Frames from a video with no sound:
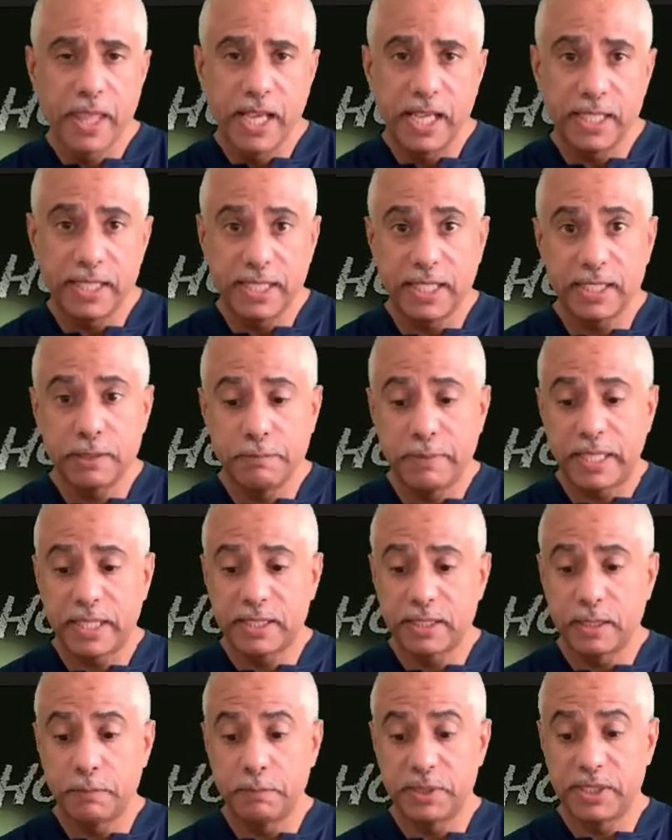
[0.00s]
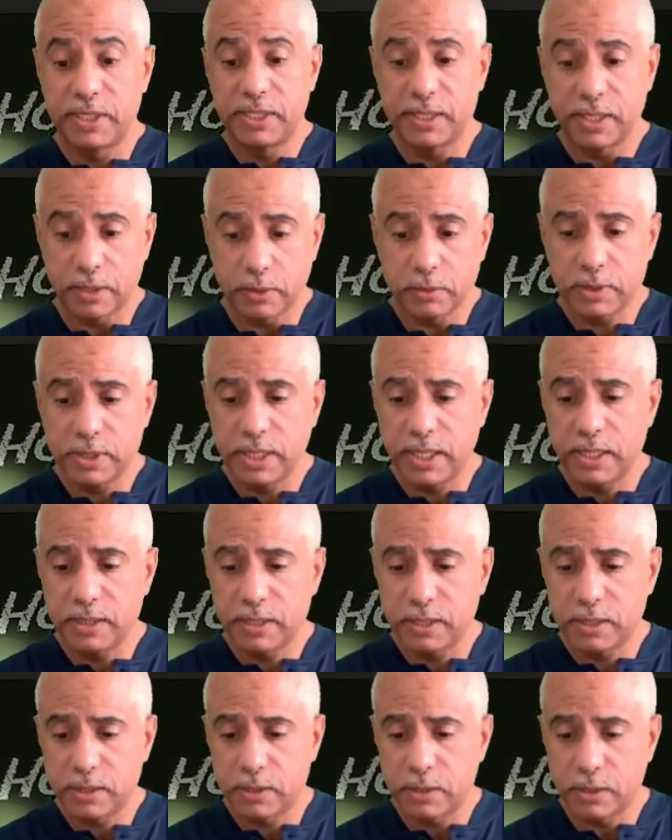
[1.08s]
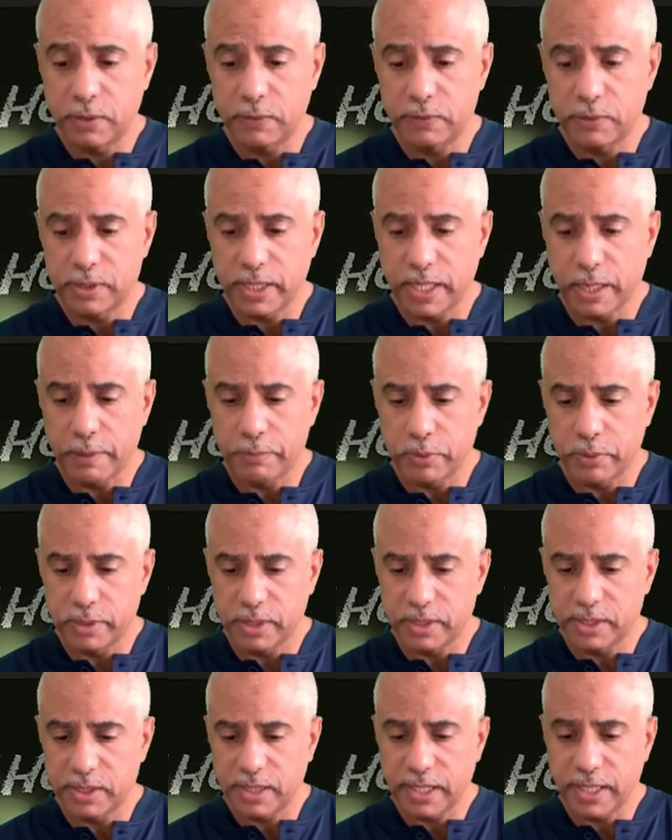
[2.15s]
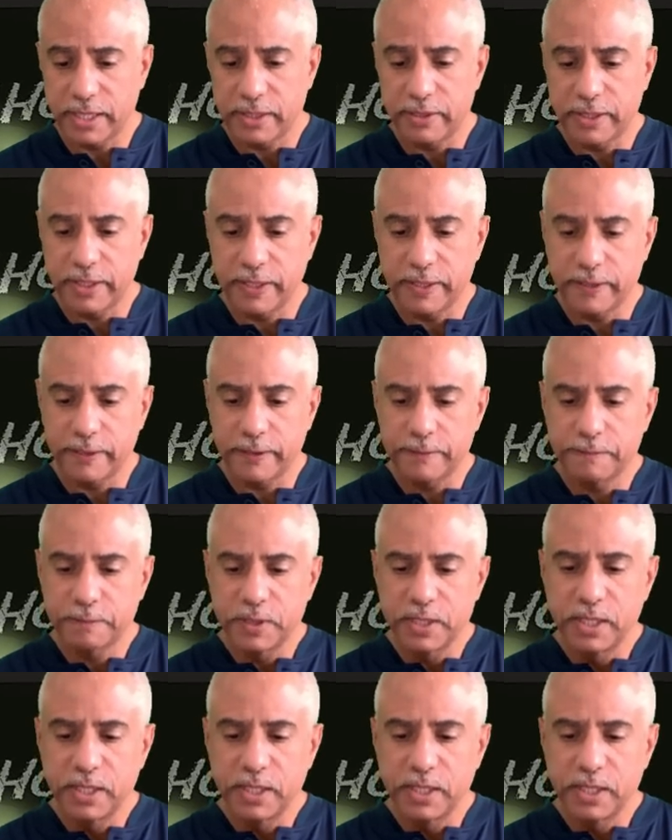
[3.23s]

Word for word: It does make some subtle changes. So if you tap on this slider here,